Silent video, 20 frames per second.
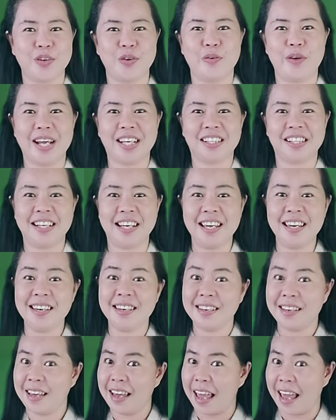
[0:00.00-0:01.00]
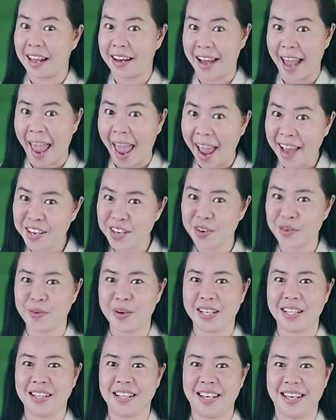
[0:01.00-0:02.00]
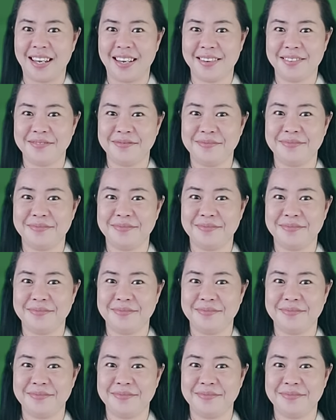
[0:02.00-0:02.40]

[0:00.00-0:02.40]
correctly, and accurately.